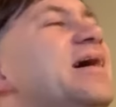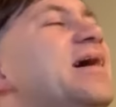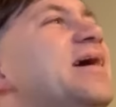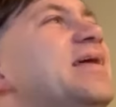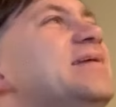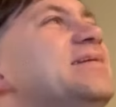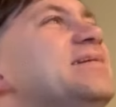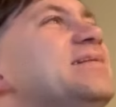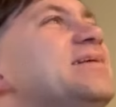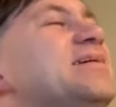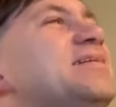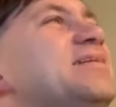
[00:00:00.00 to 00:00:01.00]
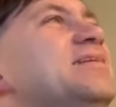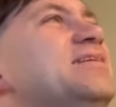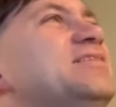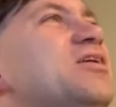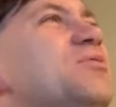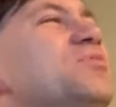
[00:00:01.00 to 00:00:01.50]
And like
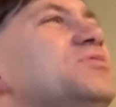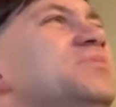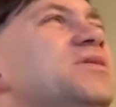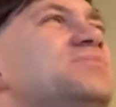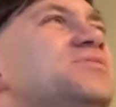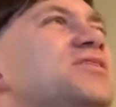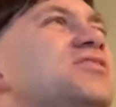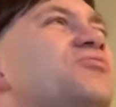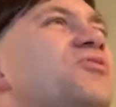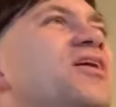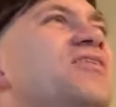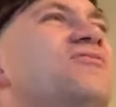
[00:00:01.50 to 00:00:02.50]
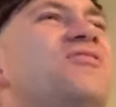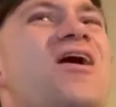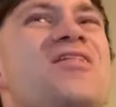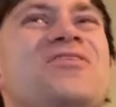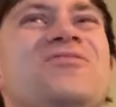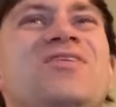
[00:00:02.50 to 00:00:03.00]
he almost becomes like a
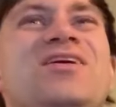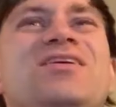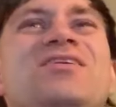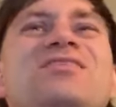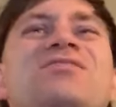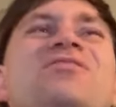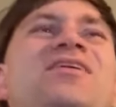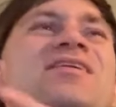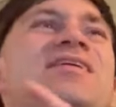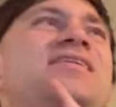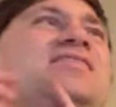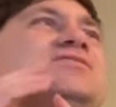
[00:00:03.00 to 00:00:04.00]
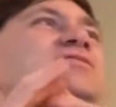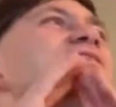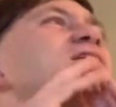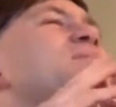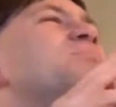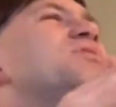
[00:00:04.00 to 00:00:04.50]
grandfather figure, like when he's
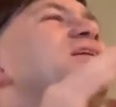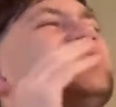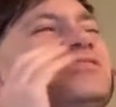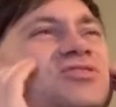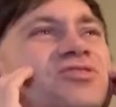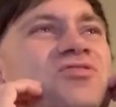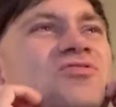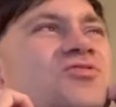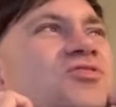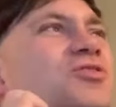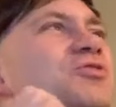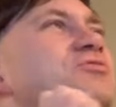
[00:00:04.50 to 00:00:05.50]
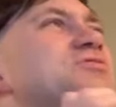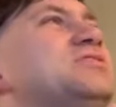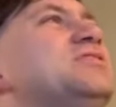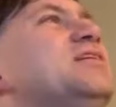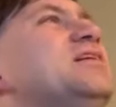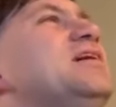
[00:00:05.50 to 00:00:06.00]
playing his little flute
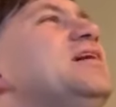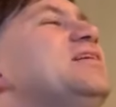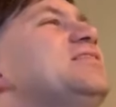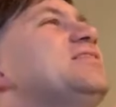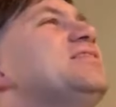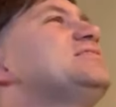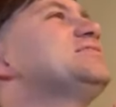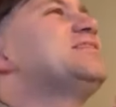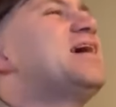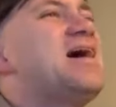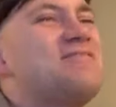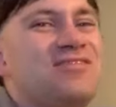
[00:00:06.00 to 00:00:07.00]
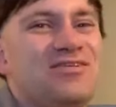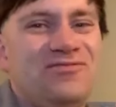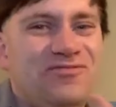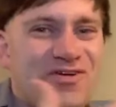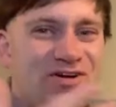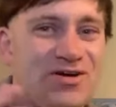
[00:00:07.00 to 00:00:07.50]
and they're like just having
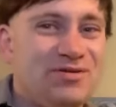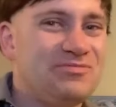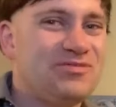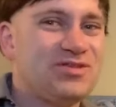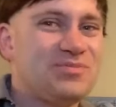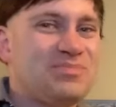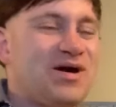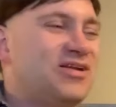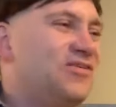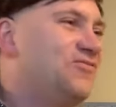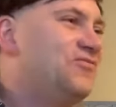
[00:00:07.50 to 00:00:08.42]
fun with the by the